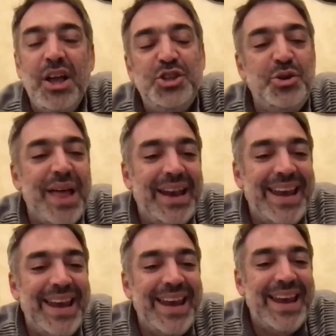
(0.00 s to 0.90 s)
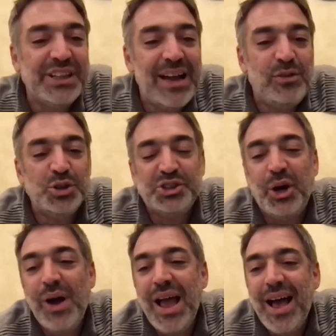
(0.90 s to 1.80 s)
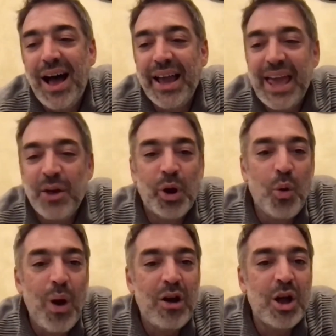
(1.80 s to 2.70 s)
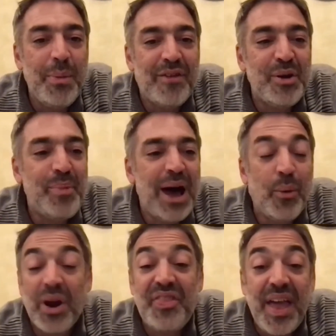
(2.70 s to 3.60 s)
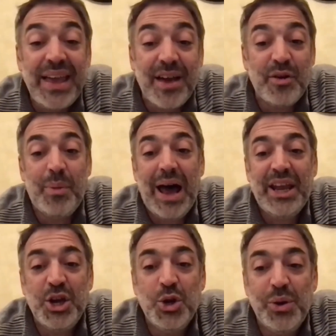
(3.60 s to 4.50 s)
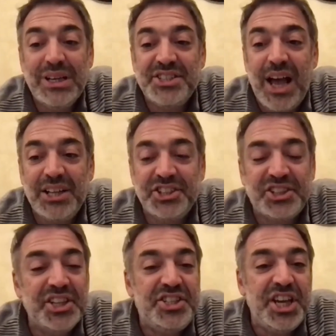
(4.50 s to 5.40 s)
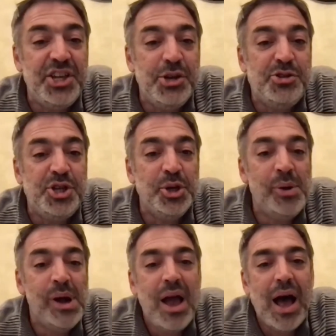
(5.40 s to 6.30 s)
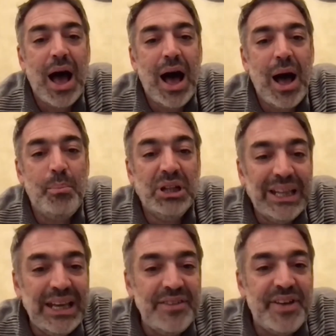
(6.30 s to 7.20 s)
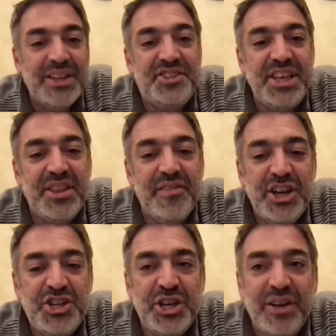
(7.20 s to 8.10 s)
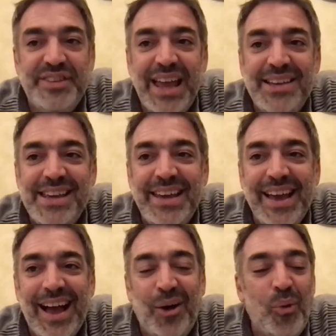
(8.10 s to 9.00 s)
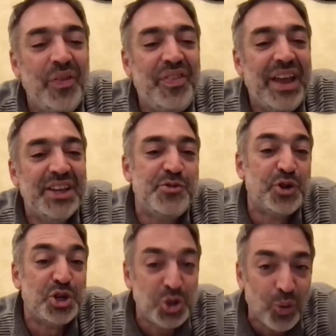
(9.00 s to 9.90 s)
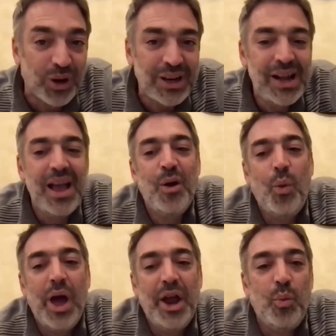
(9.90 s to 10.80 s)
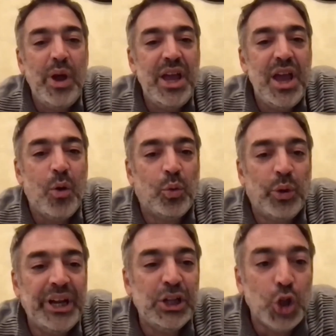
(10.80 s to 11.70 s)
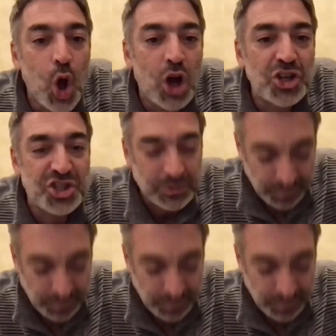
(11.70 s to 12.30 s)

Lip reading: to that next level. So again, want to welcome everybody. I want to thank everybody who has just continued to believe and see the vision of D.AI.SY. One thing is for sure, when we relaunch,